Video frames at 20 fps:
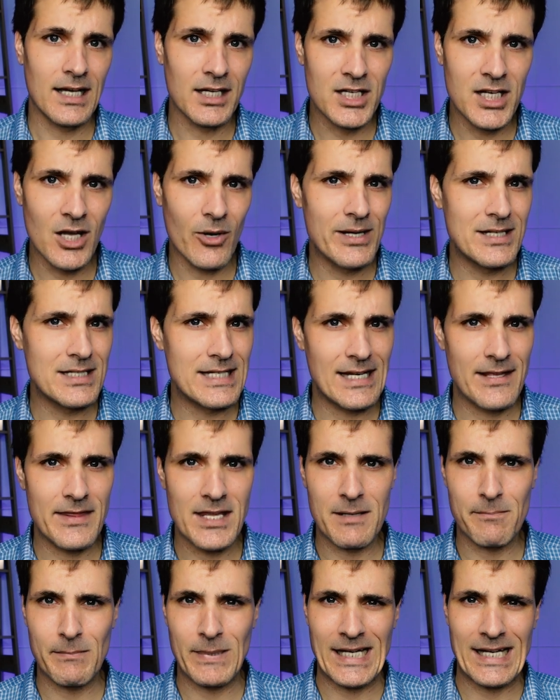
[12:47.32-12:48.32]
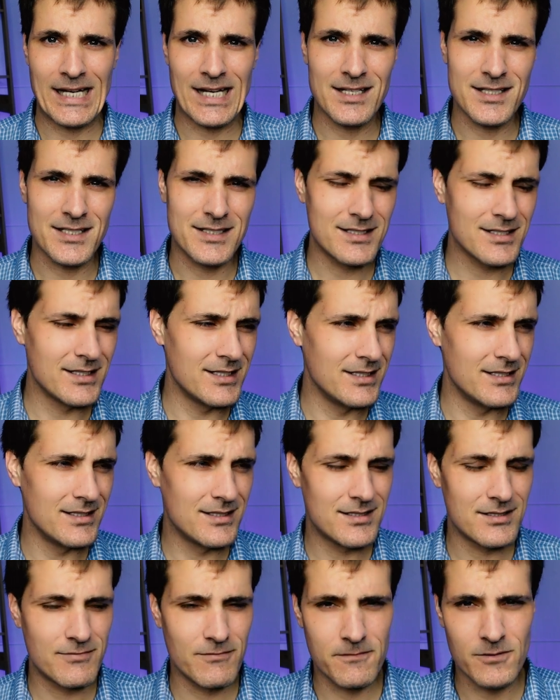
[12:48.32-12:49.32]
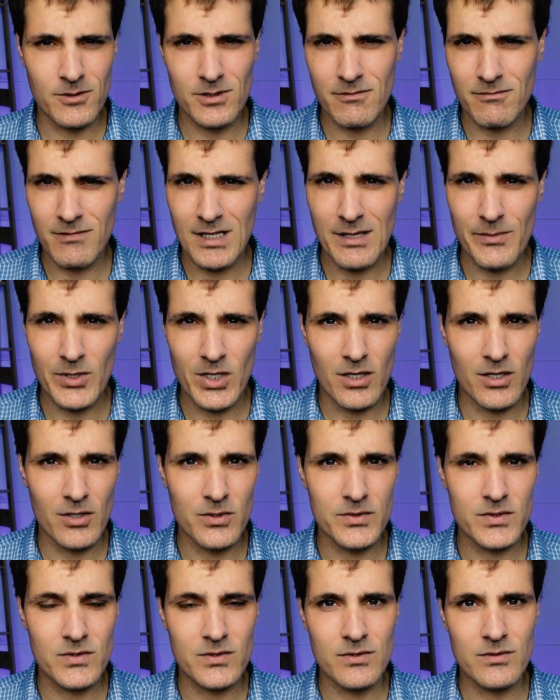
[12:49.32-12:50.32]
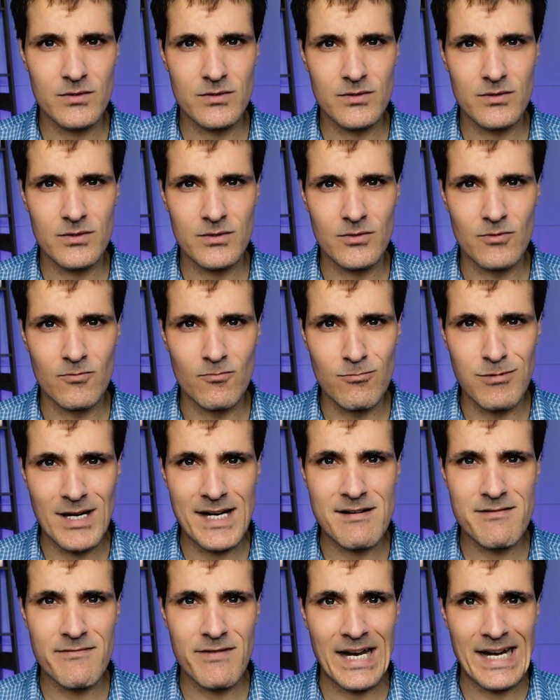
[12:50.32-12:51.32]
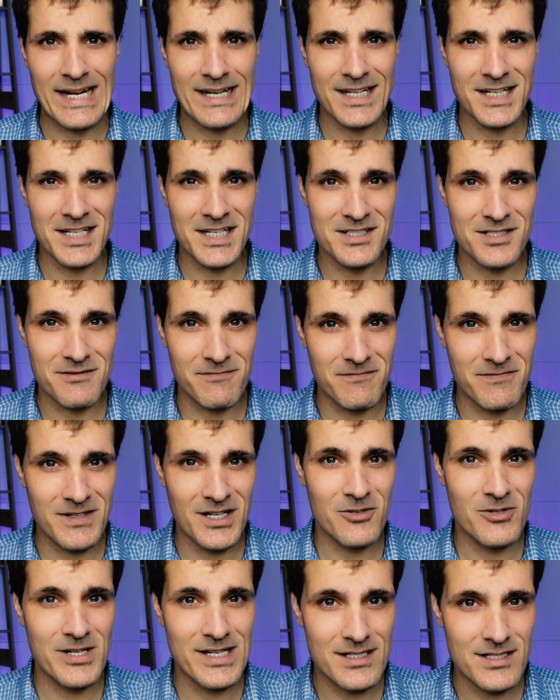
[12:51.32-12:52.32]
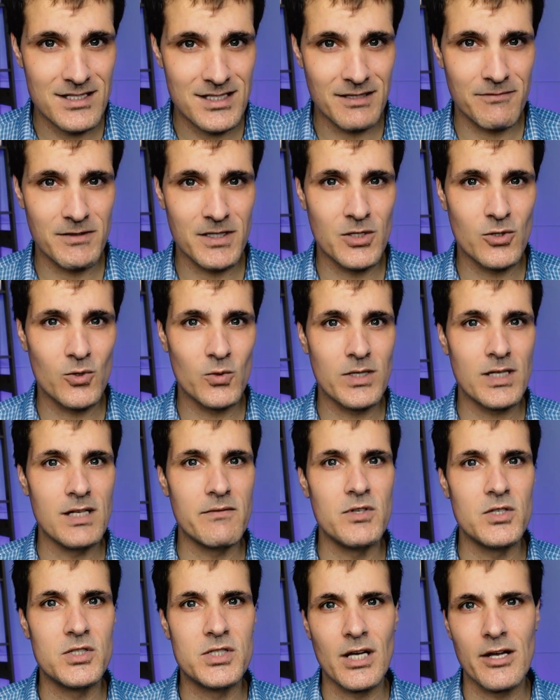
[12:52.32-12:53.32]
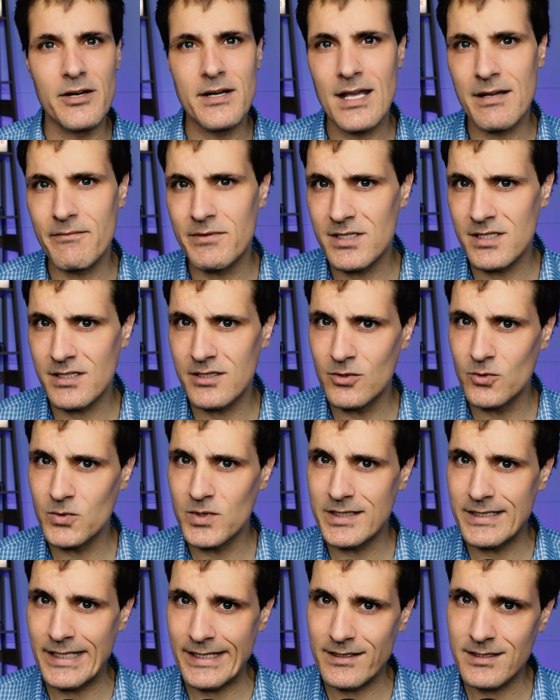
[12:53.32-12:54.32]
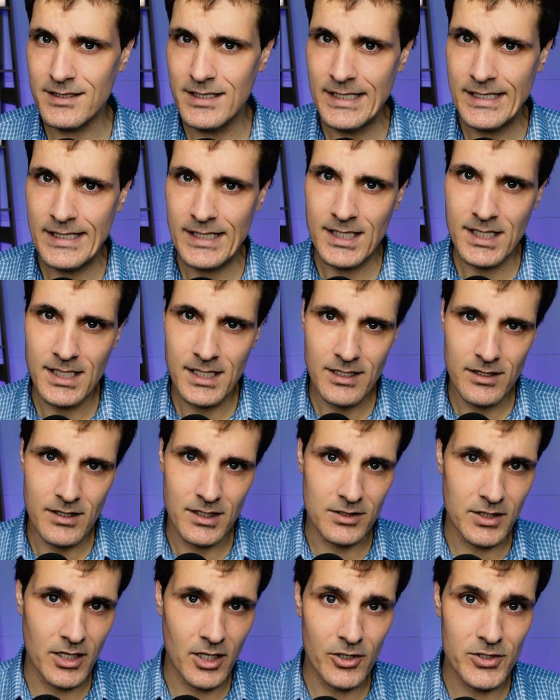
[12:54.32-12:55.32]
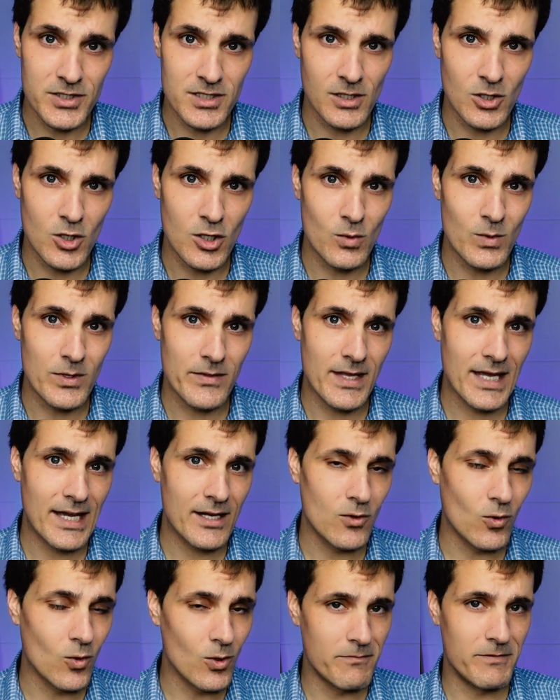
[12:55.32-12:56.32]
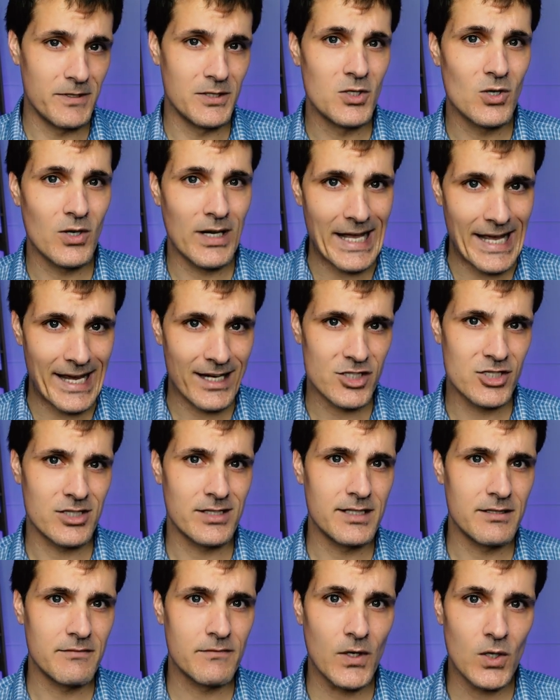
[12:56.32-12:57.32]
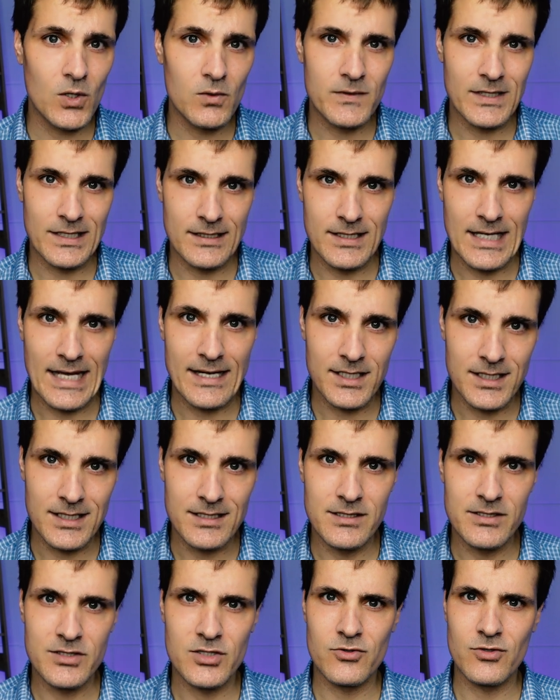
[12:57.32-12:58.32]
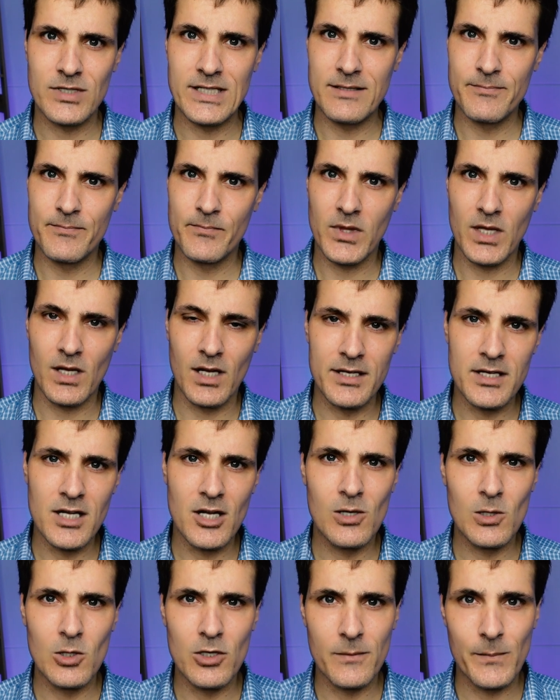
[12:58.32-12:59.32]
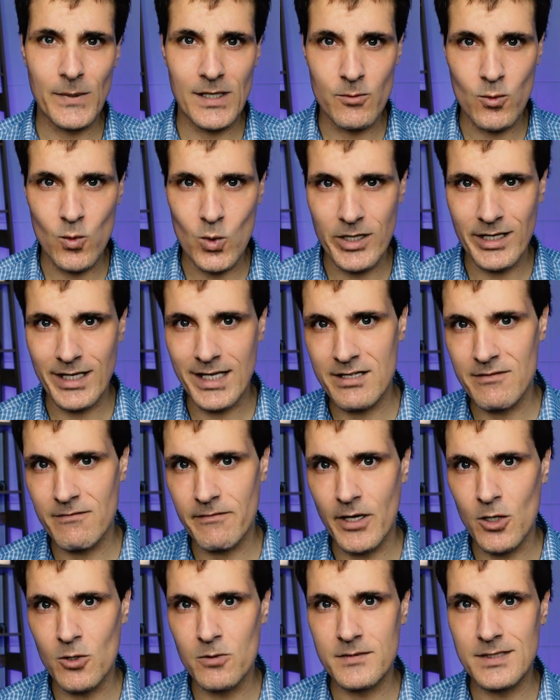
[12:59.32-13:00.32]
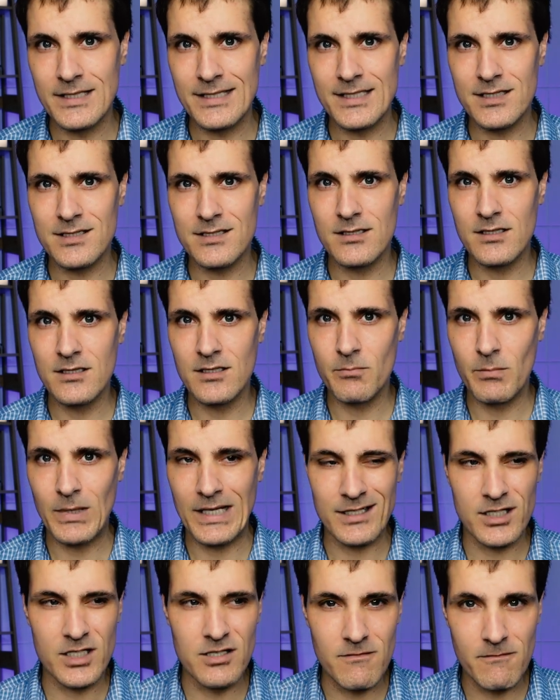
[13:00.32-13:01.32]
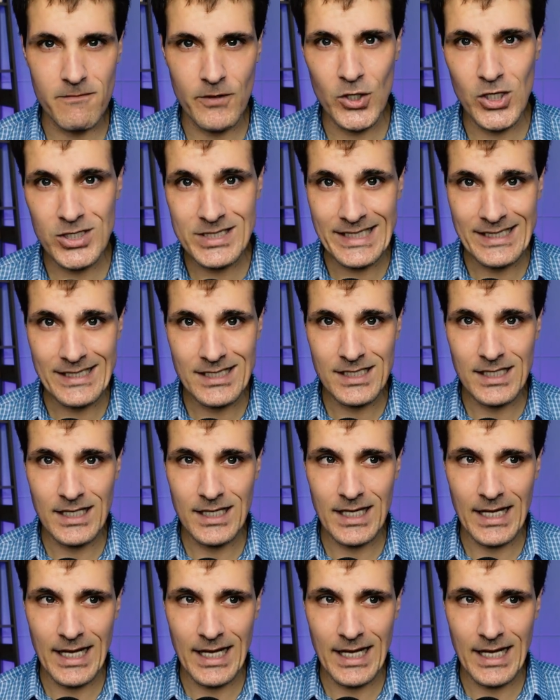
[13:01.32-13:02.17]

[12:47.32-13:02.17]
Going down that path is full of rabbit holes. Renovating is very difficult if you don't have a skill set that goes along with that, or if you're not actually involved in that industry. I know a lot of people want to get involved in it, but converting